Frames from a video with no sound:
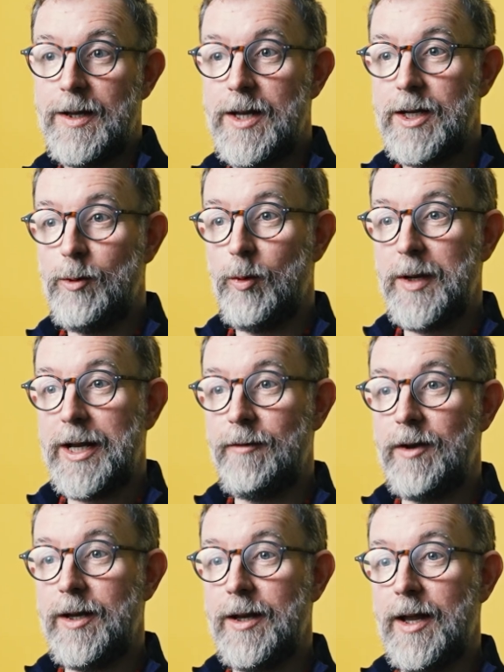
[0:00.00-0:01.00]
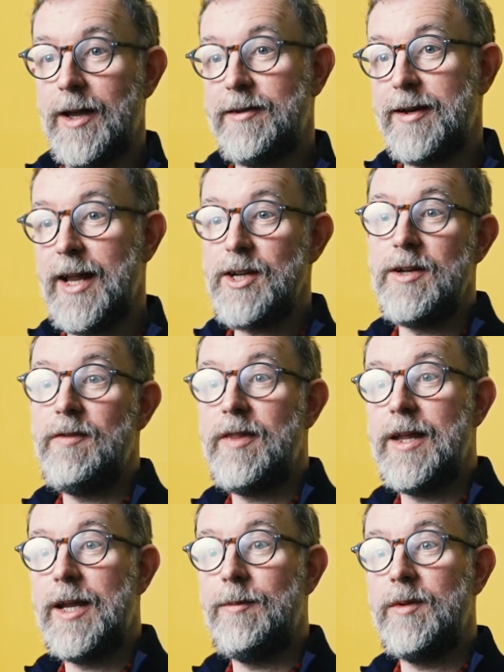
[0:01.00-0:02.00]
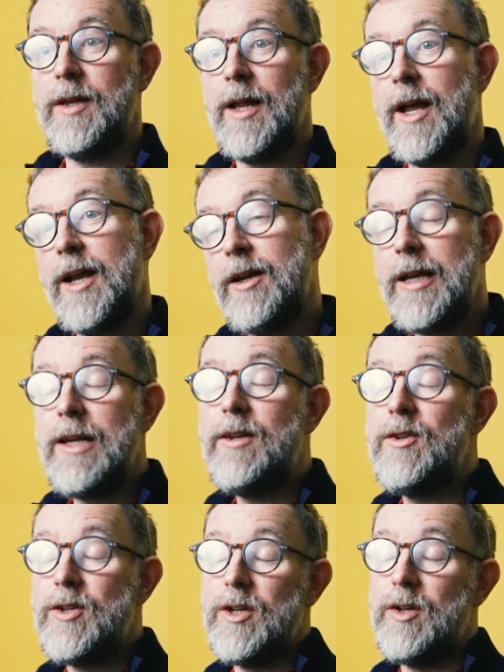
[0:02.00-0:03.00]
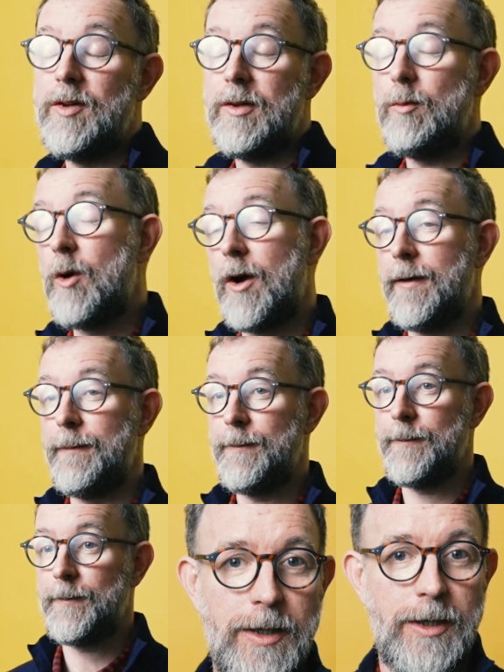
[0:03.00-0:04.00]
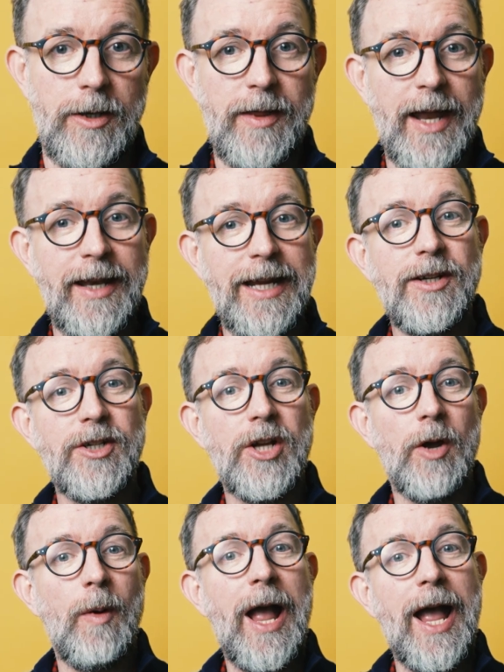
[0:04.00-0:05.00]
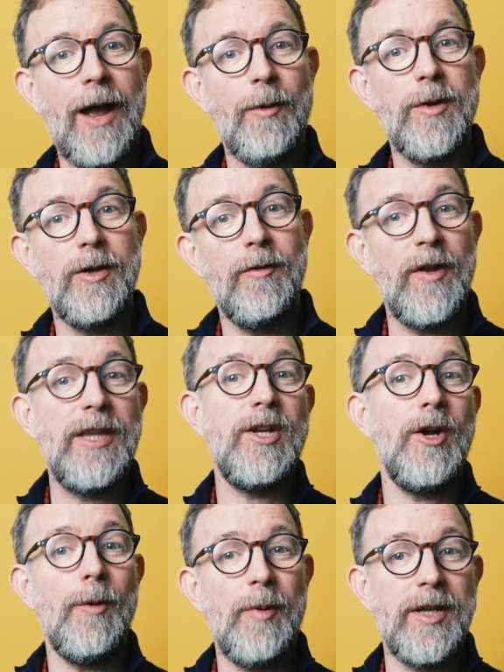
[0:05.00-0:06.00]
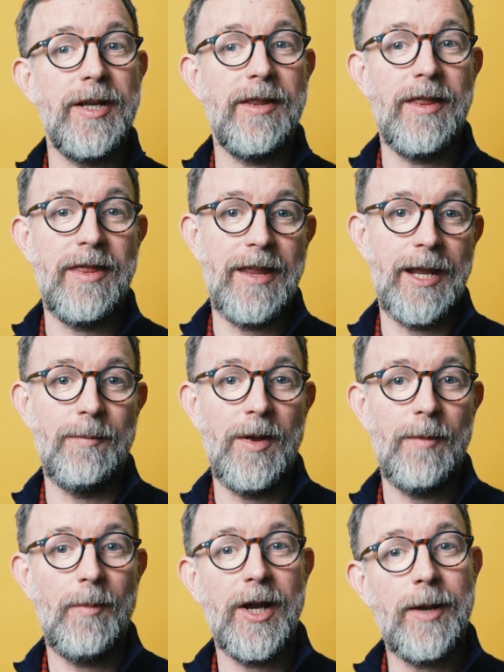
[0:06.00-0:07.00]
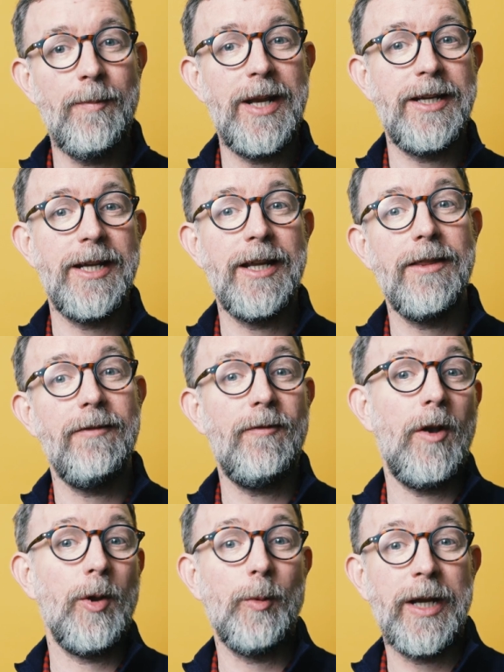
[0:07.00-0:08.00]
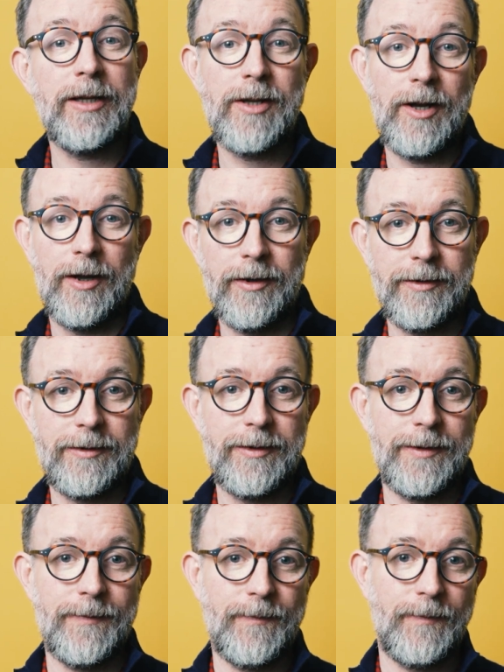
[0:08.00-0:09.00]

You will be given a selection of themes and you need to choose one. You then need to show how you have interpreted the theme by completing the following tasks.